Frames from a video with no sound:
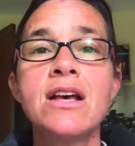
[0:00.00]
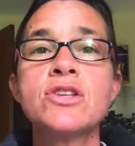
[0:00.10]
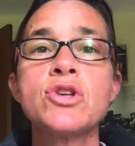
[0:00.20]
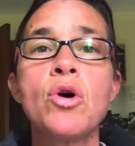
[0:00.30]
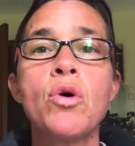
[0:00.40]

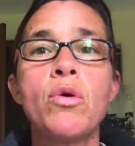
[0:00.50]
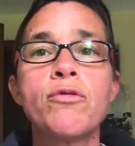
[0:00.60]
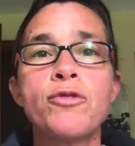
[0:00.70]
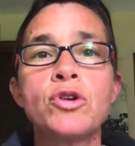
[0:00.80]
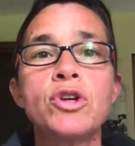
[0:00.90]
So
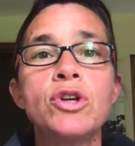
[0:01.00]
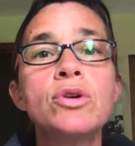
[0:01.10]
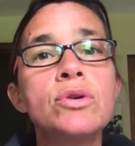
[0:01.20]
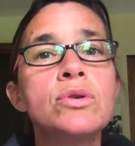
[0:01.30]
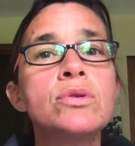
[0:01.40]
for
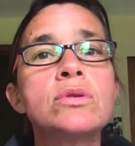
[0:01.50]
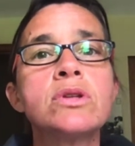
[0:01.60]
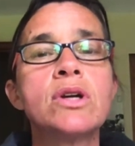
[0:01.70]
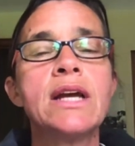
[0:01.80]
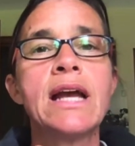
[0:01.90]
you,
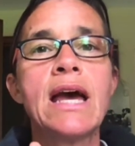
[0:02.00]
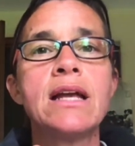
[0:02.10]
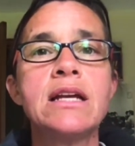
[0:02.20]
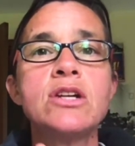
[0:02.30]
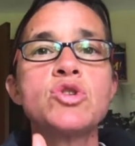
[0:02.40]
looking
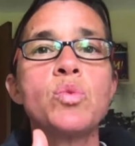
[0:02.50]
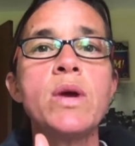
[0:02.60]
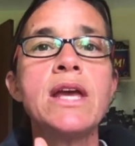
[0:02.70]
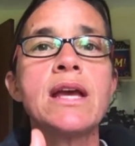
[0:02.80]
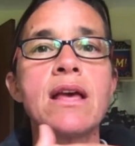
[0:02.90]
at each
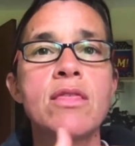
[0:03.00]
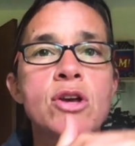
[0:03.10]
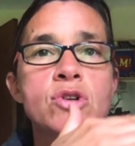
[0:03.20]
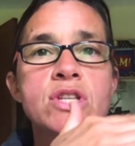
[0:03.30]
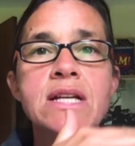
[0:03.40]
week,
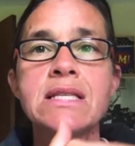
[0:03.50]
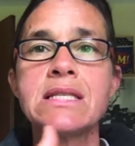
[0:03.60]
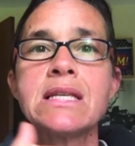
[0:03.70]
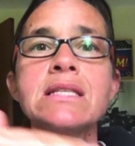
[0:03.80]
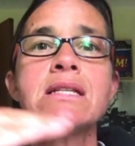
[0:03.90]
there's
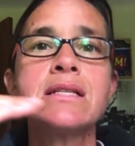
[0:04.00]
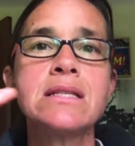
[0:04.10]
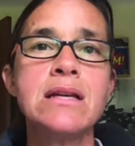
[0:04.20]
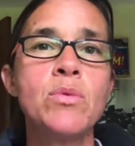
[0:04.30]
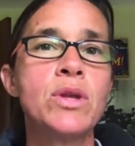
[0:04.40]

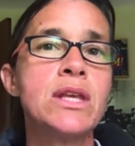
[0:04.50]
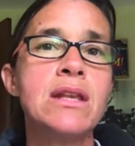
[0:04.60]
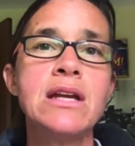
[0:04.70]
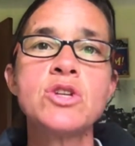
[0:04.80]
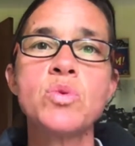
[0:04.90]
consistency within
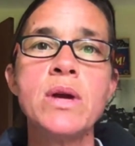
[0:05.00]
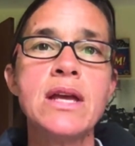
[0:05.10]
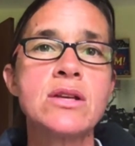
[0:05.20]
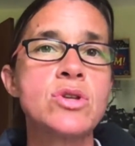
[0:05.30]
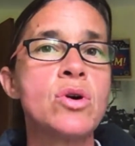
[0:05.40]
each
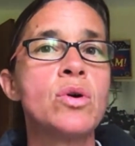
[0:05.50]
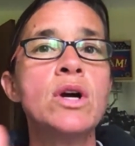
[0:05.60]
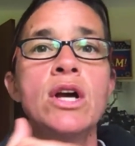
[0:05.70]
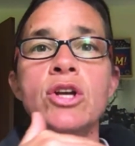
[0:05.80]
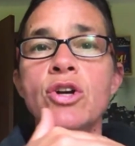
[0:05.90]
week. So
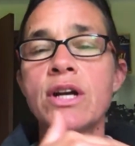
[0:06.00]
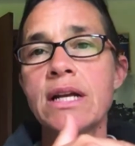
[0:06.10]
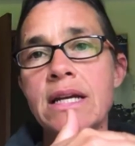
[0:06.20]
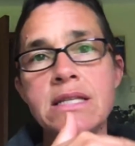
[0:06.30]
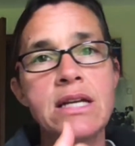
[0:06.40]
you're
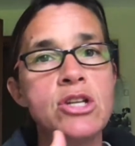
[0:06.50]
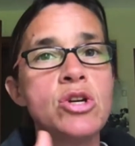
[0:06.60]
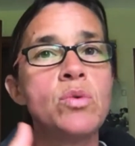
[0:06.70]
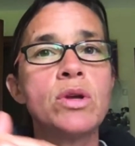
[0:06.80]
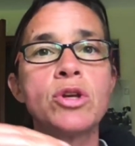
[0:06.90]
going to
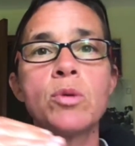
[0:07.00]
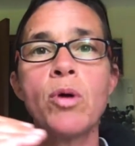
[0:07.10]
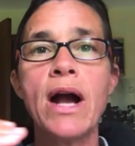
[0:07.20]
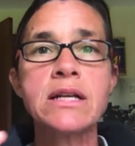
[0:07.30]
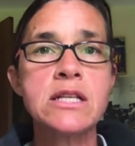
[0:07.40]
continue with your
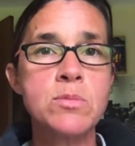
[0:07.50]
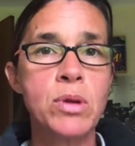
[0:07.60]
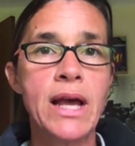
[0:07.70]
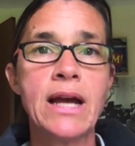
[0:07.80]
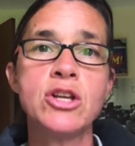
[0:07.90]
practice
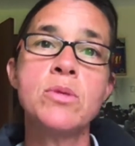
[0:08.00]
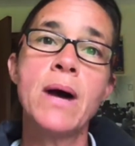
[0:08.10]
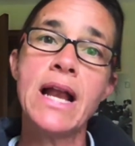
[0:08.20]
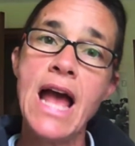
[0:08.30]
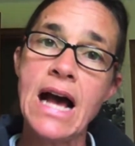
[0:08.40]
plan. You
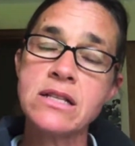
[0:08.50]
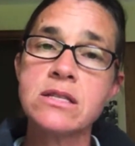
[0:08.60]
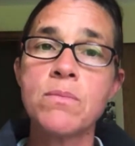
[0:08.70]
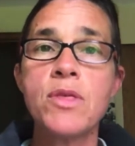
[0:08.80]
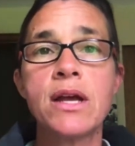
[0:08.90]
might add
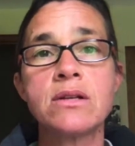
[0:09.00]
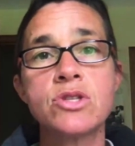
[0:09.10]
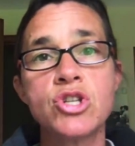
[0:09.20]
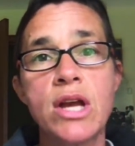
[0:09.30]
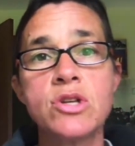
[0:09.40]
some things,
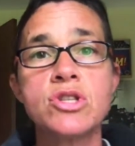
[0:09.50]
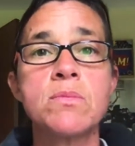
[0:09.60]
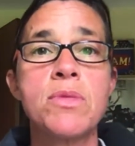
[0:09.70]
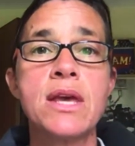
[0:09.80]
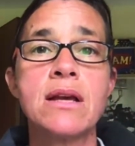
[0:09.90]
change
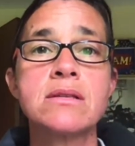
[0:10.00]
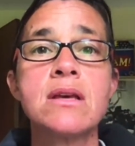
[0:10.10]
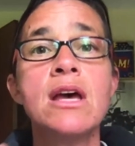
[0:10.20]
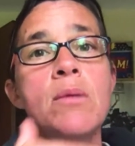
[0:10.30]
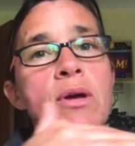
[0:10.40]
some things,
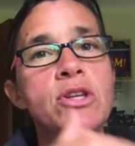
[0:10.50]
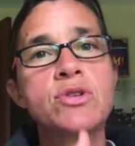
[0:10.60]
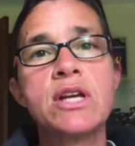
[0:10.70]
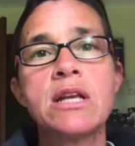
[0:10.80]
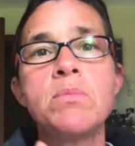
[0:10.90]
but
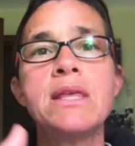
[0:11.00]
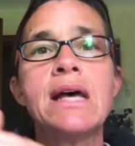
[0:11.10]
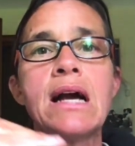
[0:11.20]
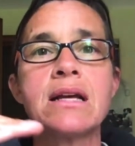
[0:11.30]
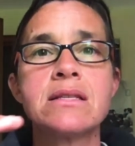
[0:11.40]
there's going to be
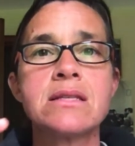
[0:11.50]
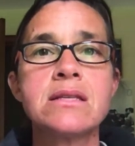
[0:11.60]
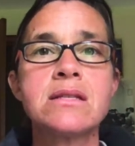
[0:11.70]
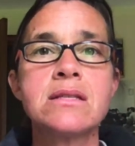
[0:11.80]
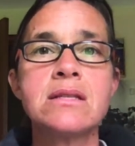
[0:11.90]
that
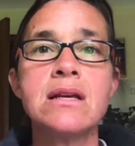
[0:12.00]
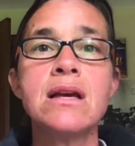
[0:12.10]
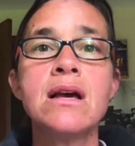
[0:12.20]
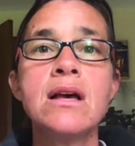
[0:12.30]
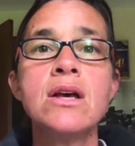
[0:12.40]

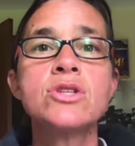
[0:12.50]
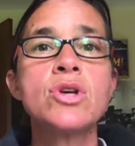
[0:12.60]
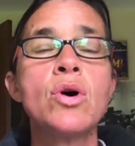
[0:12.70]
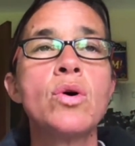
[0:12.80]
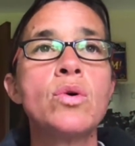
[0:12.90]
consistency.
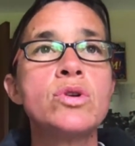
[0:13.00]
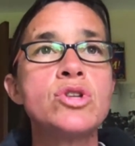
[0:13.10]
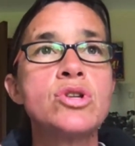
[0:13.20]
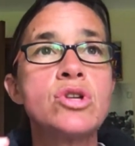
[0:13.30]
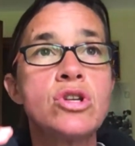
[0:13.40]
So
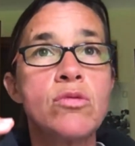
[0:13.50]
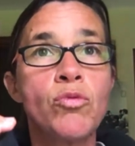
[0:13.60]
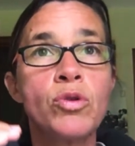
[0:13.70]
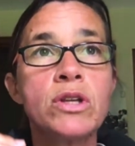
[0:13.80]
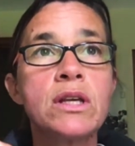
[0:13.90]

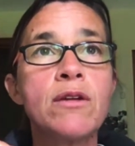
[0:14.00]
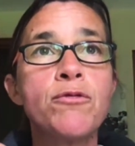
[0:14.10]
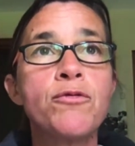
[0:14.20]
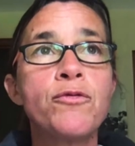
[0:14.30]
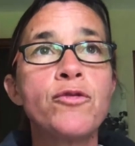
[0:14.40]
really
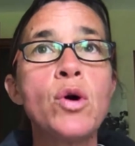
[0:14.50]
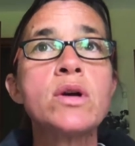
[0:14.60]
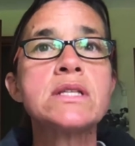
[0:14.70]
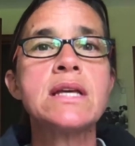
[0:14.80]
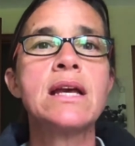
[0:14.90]

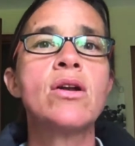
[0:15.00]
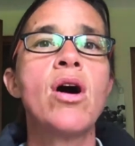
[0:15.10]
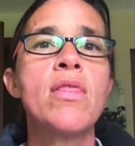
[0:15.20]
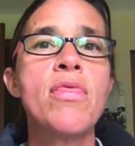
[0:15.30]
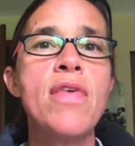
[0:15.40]
focus in
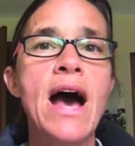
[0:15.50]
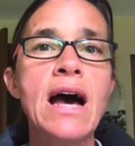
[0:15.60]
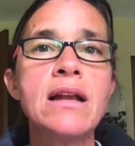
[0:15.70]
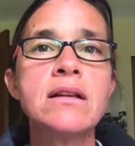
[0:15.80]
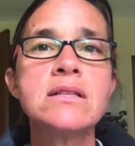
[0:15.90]
on
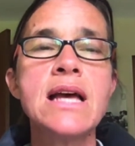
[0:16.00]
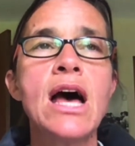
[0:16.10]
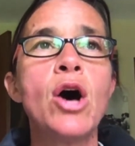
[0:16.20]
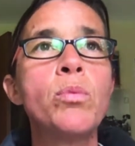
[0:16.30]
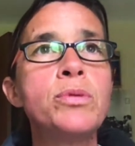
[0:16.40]
that to
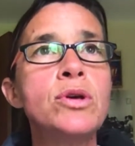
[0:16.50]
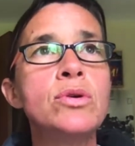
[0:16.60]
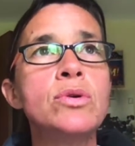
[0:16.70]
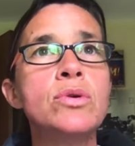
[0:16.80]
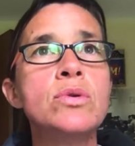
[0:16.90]
help
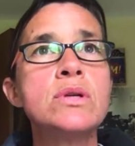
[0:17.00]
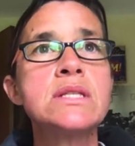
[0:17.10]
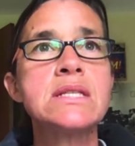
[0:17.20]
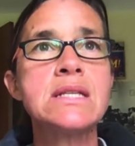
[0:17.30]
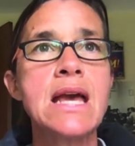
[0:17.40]
you
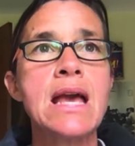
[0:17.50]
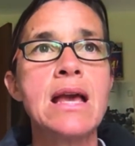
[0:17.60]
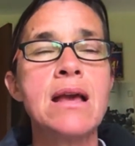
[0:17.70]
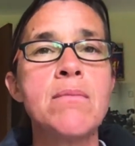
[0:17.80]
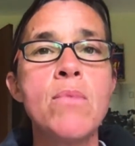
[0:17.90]

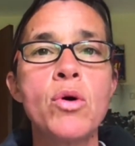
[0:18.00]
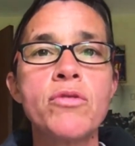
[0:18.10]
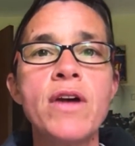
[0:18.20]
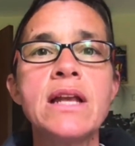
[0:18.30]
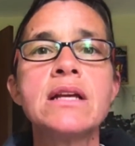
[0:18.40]
stay
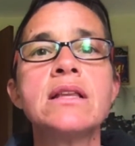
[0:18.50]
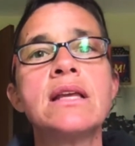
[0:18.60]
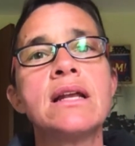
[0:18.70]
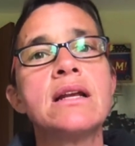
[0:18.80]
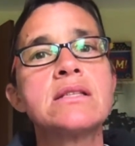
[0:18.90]
motivated,
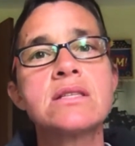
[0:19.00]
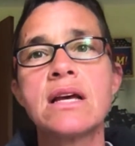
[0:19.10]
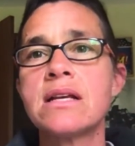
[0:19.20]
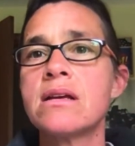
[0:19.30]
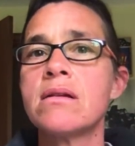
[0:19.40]
that it's
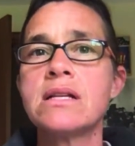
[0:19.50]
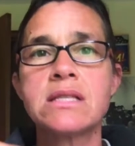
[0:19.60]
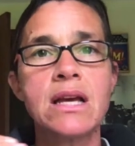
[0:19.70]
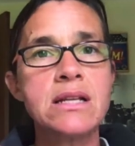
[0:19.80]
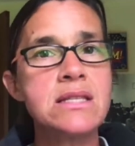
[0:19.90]

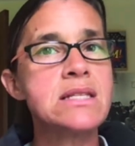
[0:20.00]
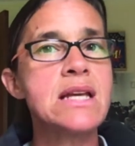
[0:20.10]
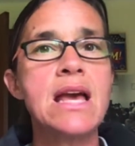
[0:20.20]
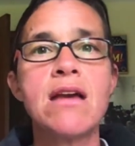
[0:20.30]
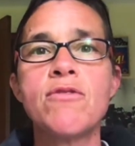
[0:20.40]
gonna
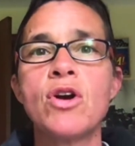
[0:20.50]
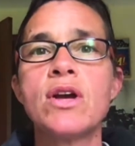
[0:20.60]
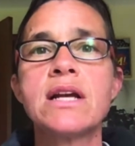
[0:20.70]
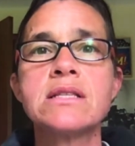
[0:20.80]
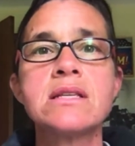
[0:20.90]
stay very
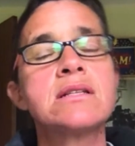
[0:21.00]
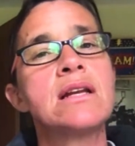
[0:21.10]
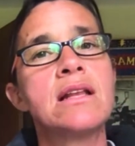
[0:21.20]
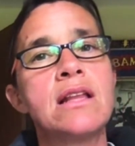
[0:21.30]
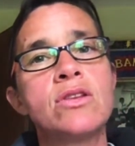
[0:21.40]

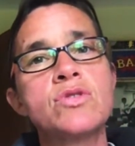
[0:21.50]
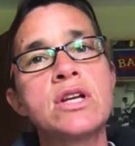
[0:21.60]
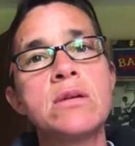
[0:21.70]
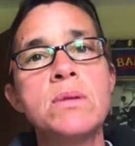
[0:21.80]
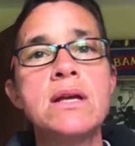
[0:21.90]
consistent. And then there's
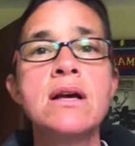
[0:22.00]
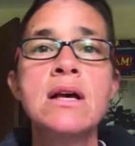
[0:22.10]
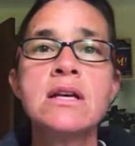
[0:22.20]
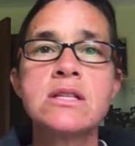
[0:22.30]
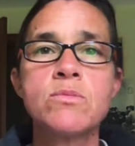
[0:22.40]
gonna be
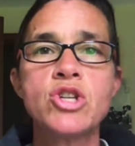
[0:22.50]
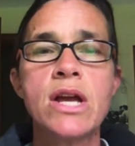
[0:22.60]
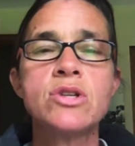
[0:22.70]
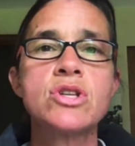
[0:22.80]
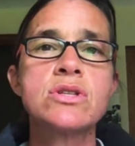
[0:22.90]
some
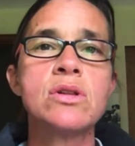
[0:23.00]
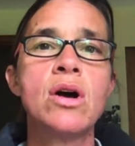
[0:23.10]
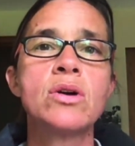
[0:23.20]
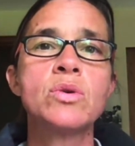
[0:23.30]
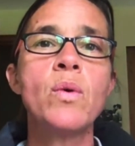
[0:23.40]
changes
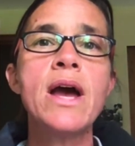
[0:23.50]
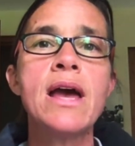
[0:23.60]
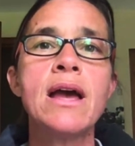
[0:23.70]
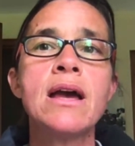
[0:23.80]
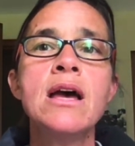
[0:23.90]
along the
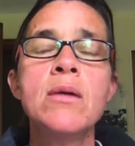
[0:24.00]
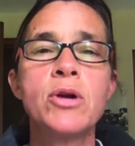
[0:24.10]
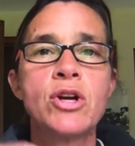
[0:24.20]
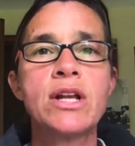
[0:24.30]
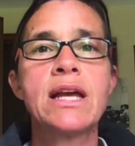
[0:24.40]
way, but
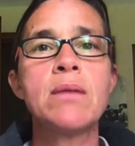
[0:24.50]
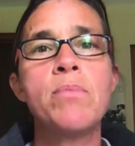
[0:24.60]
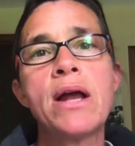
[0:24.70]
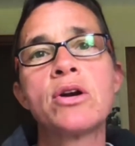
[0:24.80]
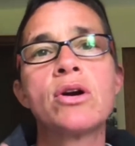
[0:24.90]
you're gonna get
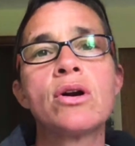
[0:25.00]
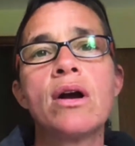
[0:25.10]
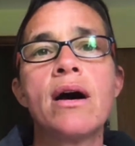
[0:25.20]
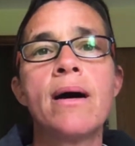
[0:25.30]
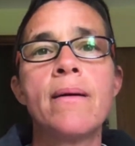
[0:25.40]

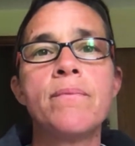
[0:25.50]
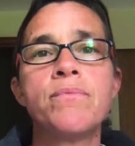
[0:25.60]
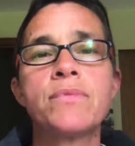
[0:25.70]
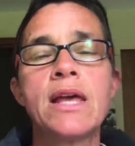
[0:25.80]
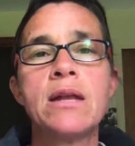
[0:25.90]
better
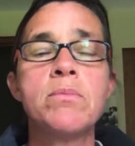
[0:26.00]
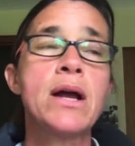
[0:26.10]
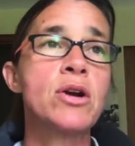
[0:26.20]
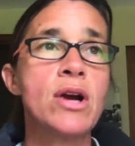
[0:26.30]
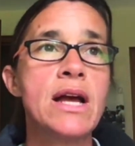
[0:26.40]
and
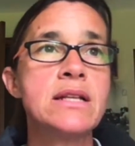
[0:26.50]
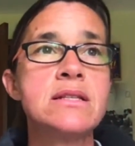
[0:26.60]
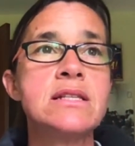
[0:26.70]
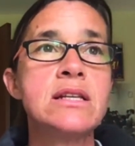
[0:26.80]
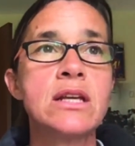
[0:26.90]
better
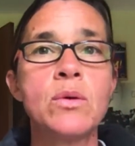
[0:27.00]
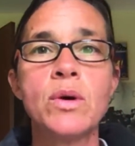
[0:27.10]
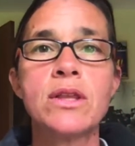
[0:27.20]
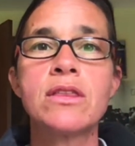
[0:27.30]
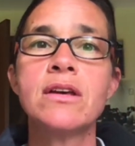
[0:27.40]
at dealing
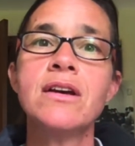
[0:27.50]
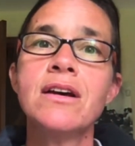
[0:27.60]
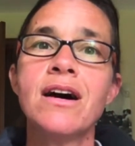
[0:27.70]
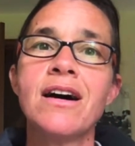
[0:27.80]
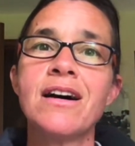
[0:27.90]

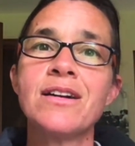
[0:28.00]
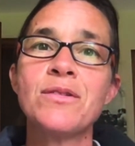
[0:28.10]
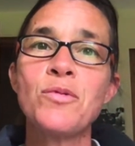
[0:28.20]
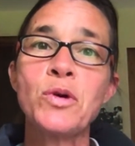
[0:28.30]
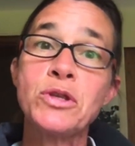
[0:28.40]

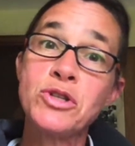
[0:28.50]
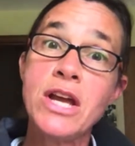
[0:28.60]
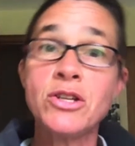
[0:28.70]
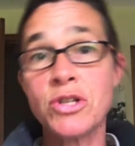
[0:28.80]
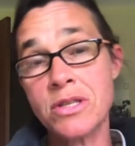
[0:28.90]
with
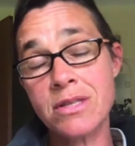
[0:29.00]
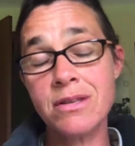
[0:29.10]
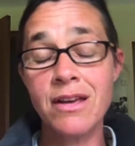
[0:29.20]
changes.